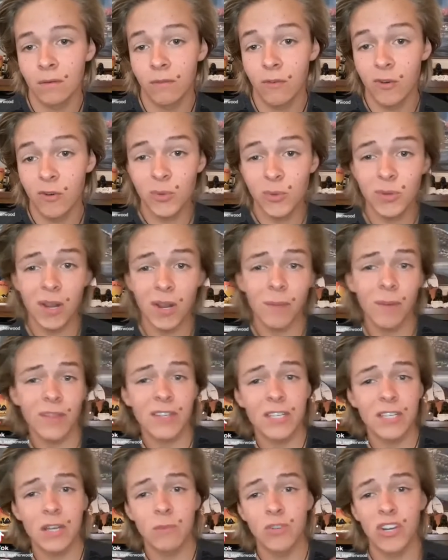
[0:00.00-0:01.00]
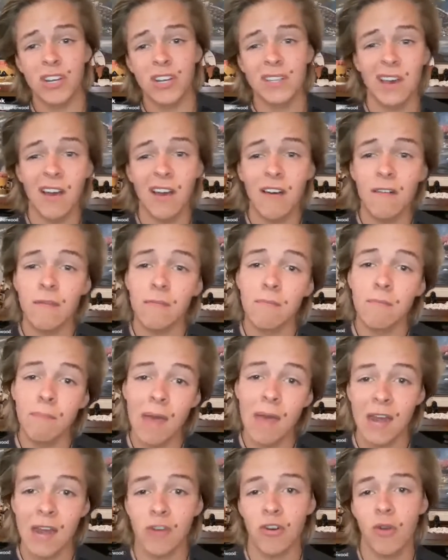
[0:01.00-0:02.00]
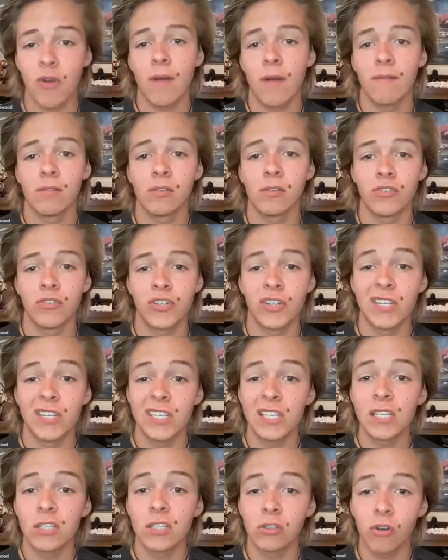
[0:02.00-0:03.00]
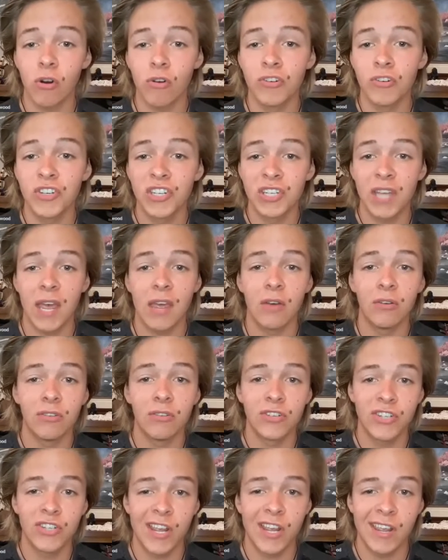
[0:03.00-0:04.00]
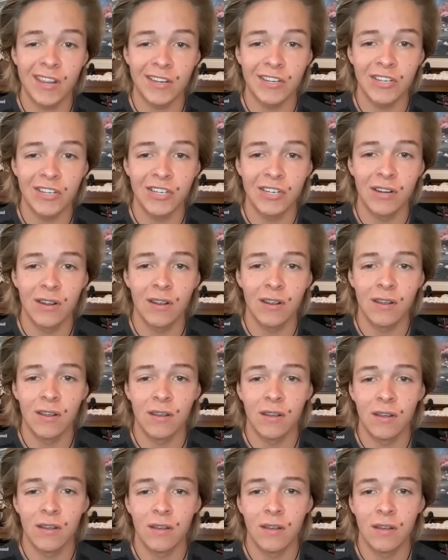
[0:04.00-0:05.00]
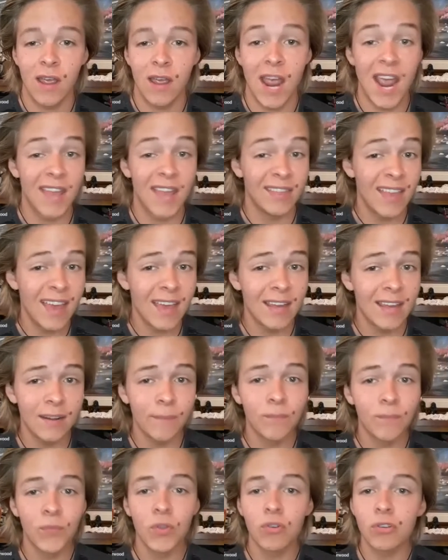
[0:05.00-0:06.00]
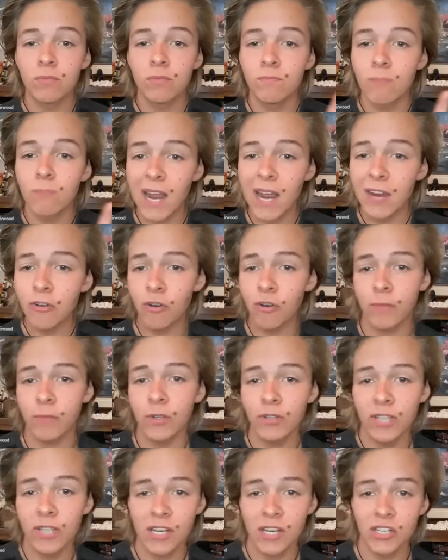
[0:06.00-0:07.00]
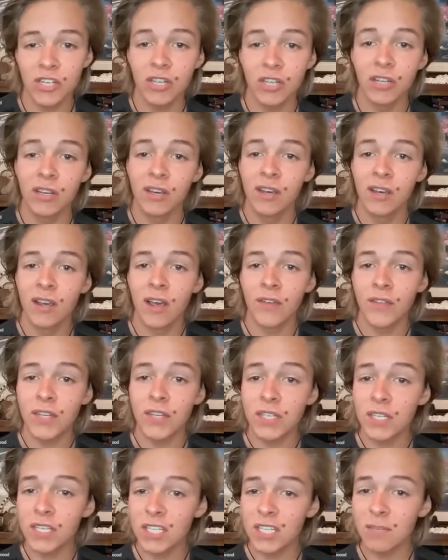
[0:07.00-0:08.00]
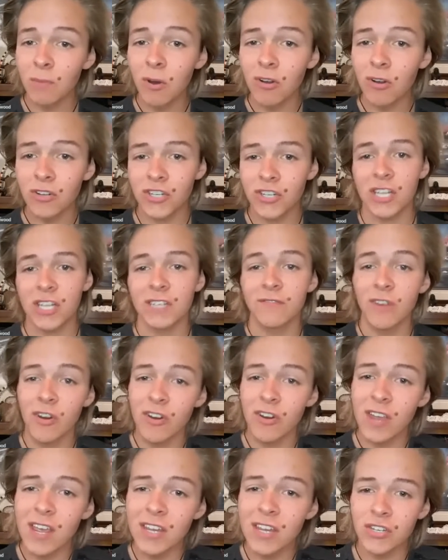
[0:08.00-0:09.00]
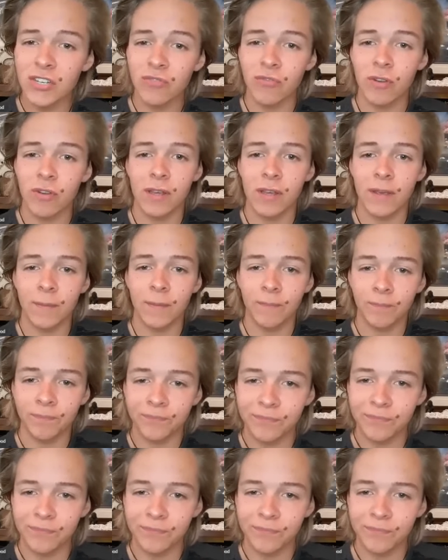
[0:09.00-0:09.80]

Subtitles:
First, we're talking about the subject of macroevolution. This is large-scale change. And then there's micromutation. This is small change, variation really.